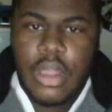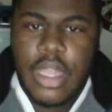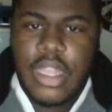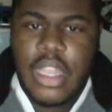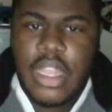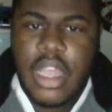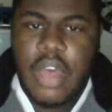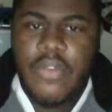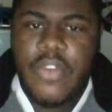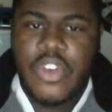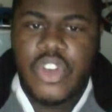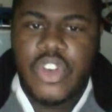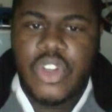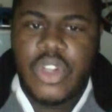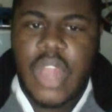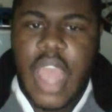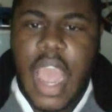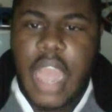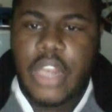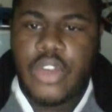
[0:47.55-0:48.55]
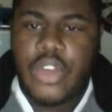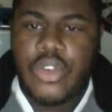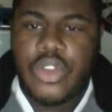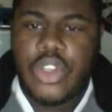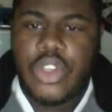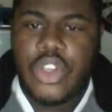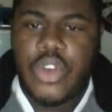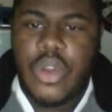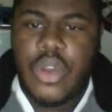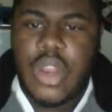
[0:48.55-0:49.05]
The Television
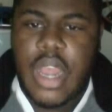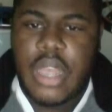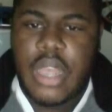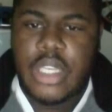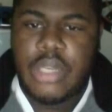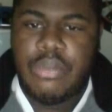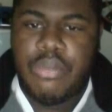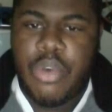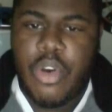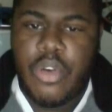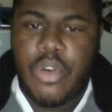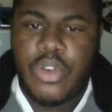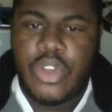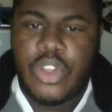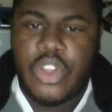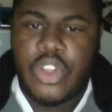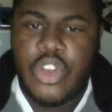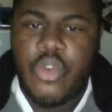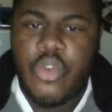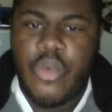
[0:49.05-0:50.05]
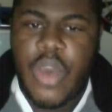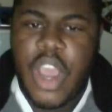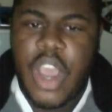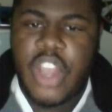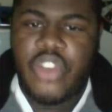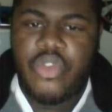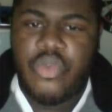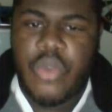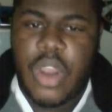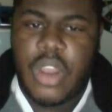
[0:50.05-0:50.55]
Actors Union has imposed new
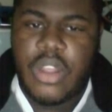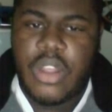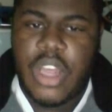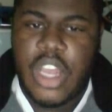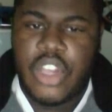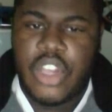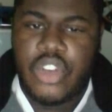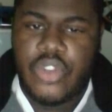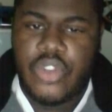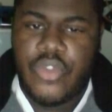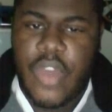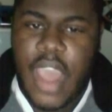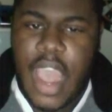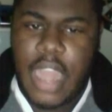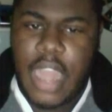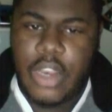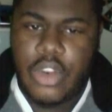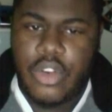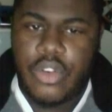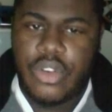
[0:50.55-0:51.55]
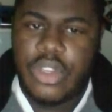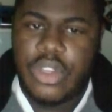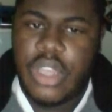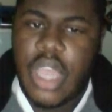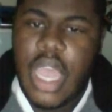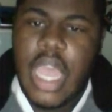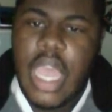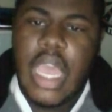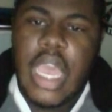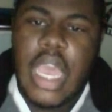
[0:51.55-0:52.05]
wage regulations for
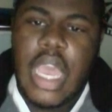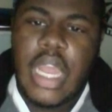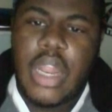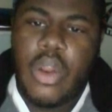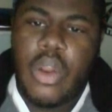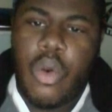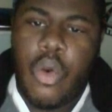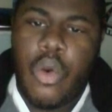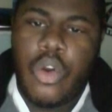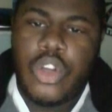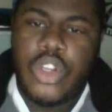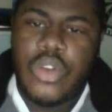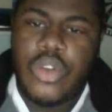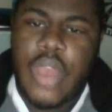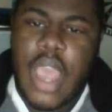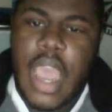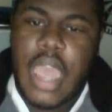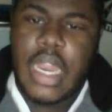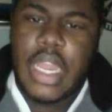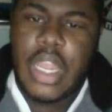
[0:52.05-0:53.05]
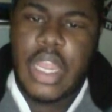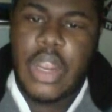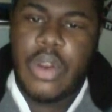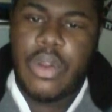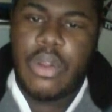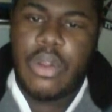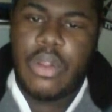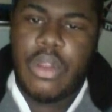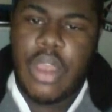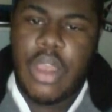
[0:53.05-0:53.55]
actors, and in order to
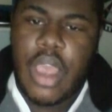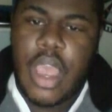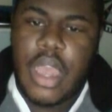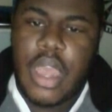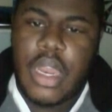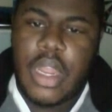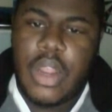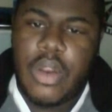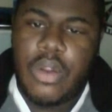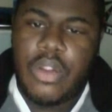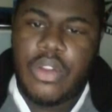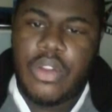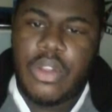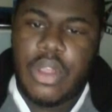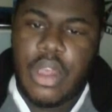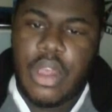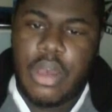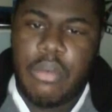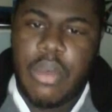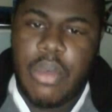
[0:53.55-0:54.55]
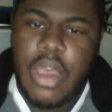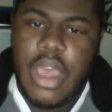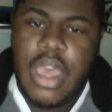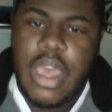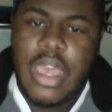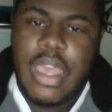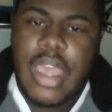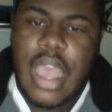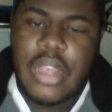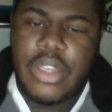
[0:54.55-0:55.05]
adhere to them,
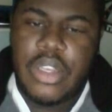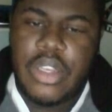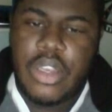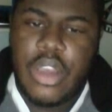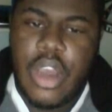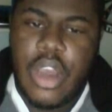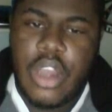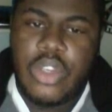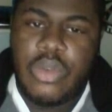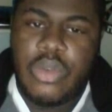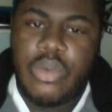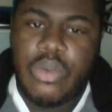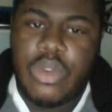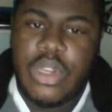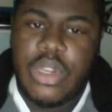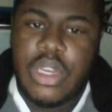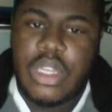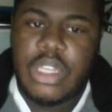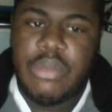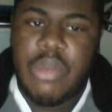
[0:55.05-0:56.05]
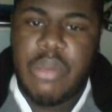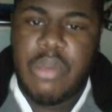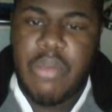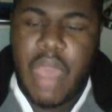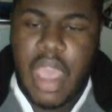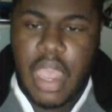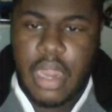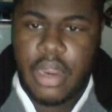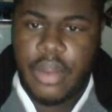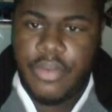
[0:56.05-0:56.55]
casting cuts will need to be
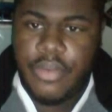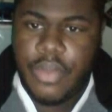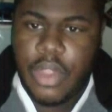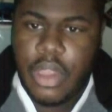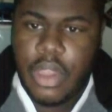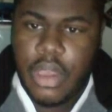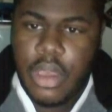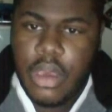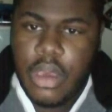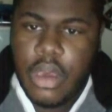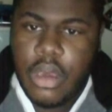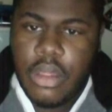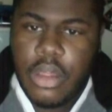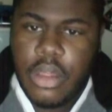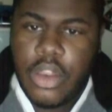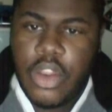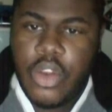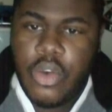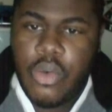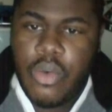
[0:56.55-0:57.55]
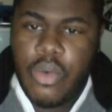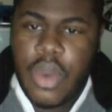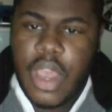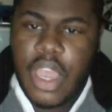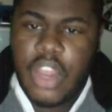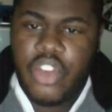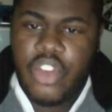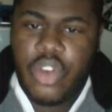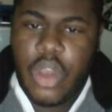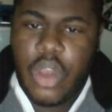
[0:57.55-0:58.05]
made. The new
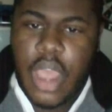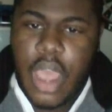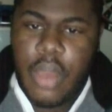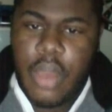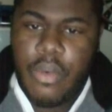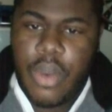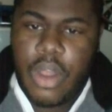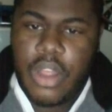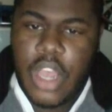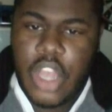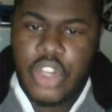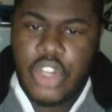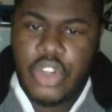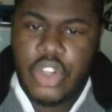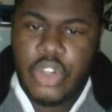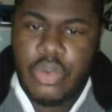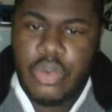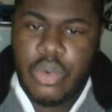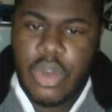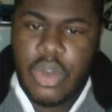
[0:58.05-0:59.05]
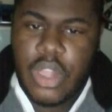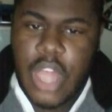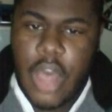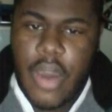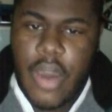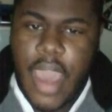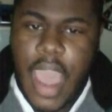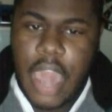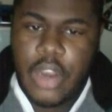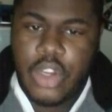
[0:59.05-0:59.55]
wage regulations will
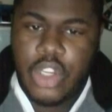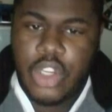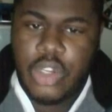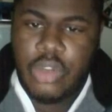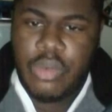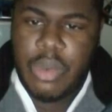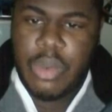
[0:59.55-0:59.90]
allow actors